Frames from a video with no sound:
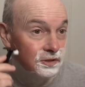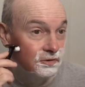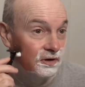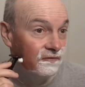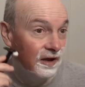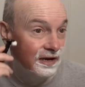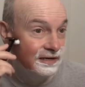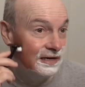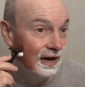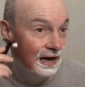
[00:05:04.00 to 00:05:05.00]
sort of a
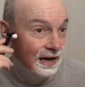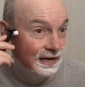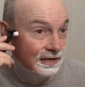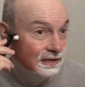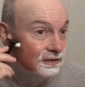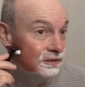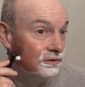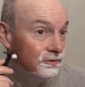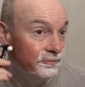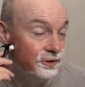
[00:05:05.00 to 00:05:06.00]
nod
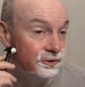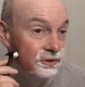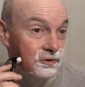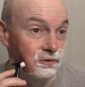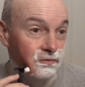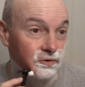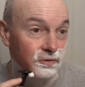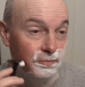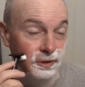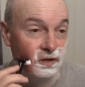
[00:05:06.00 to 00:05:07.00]
to the musical
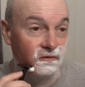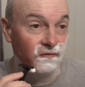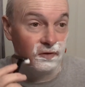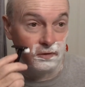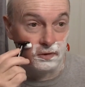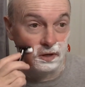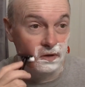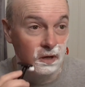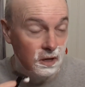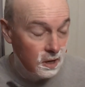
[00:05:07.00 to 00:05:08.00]
group Pink Floyd.